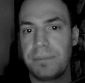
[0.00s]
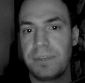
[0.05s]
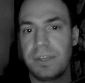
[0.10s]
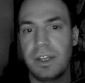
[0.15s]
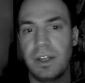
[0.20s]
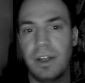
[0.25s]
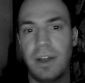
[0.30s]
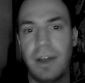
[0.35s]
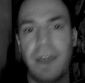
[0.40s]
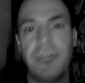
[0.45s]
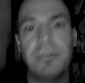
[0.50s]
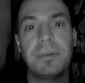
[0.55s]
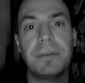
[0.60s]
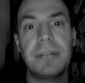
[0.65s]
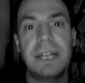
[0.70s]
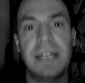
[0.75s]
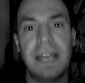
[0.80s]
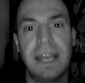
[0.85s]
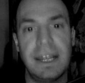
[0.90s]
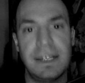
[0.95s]

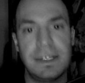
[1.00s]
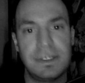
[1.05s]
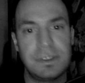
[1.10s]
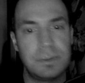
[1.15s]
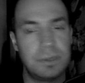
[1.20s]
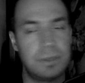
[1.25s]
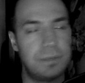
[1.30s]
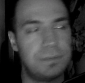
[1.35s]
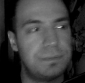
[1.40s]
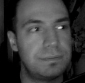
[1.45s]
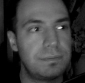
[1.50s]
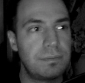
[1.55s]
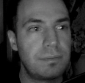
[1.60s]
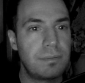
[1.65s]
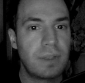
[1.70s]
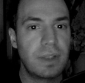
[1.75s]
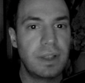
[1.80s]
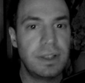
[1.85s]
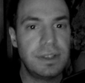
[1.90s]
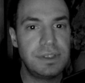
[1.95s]
Everybody hates when
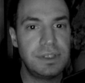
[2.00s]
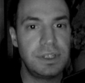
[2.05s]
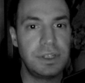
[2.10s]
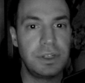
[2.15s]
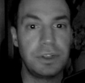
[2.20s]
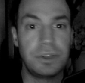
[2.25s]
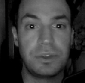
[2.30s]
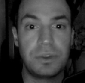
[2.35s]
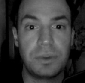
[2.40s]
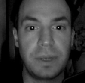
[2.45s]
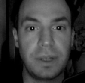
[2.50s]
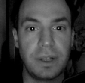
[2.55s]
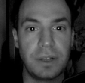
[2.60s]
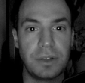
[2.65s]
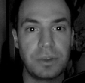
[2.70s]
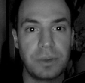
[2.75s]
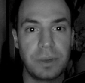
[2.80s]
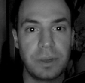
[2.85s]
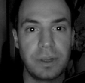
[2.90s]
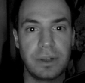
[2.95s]
they see a good tweet on
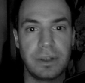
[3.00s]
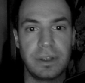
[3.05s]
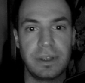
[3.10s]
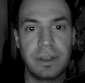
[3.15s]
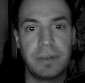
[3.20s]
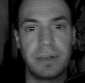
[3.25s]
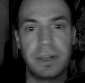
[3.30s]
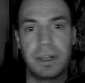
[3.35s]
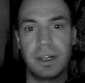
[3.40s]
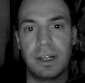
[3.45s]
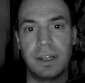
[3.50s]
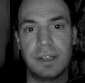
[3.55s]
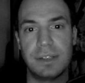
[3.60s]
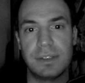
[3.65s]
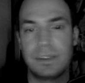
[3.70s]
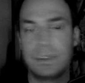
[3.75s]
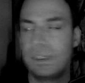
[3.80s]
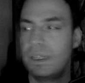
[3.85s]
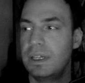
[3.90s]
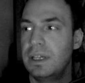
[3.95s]
Twitter and they
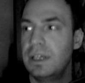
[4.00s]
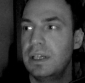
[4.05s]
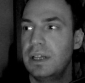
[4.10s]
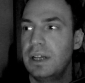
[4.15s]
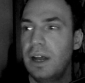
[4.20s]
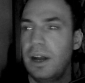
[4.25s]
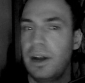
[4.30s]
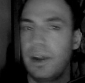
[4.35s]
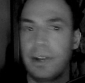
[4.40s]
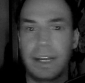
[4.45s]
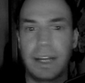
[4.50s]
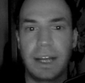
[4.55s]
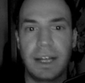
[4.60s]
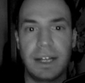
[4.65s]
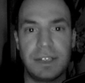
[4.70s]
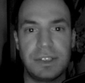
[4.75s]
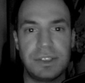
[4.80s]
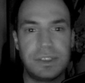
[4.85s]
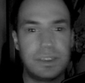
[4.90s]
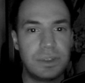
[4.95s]
realize, oh, that
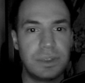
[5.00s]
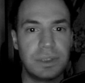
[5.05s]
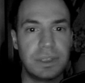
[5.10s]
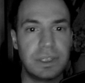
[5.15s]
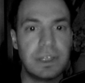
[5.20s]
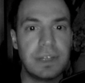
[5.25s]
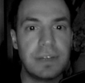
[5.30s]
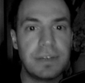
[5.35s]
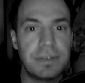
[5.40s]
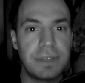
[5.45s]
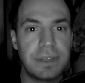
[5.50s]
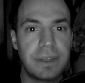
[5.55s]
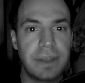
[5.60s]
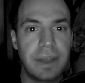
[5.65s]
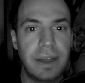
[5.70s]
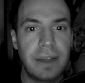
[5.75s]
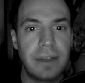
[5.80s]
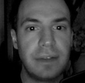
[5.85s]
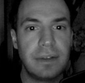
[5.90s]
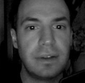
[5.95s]
guy just totally lifted
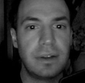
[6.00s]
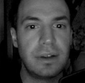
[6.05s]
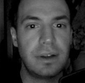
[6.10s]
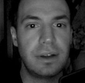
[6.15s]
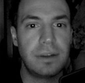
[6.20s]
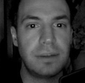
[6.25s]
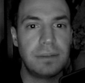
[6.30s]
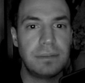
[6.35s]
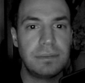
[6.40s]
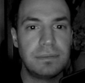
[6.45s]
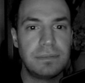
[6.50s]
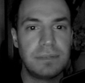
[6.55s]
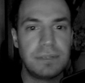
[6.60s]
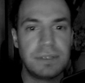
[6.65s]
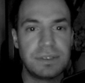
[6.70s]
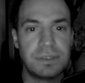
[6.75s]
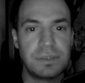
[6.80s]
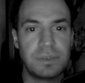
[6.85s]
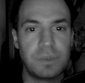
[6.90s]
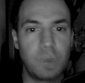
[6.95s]
that.
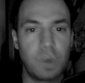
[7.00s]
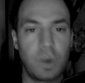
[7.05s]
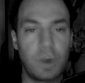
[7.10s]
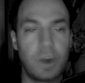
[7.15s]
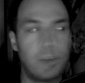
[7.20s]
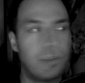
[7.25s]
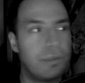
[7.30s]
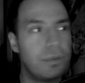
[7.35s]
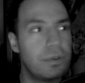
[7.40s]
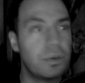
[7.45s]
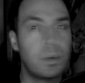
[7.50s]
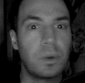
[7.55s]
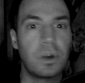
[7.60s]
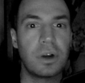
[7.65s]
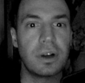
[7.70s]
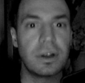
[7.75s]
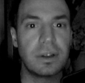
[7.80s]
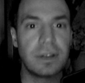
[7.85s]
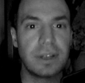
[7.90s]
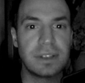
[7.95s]
That's word for
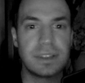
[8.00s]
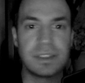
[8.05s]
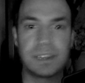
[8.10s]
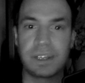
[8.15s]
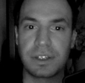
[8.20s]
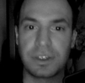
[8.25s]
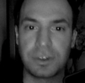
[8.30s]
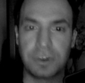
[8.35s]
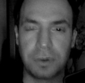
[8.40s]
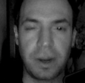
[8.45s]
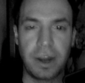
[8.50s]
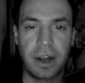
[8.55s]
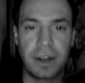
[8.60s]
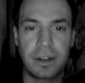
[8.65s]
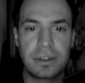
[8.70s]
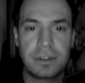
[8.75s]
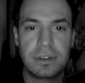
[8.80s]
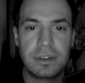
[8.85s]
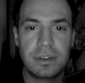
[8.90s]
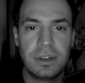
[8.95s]
word. That's like
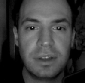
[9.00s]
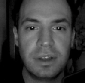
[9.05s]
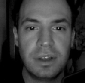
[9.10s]
direct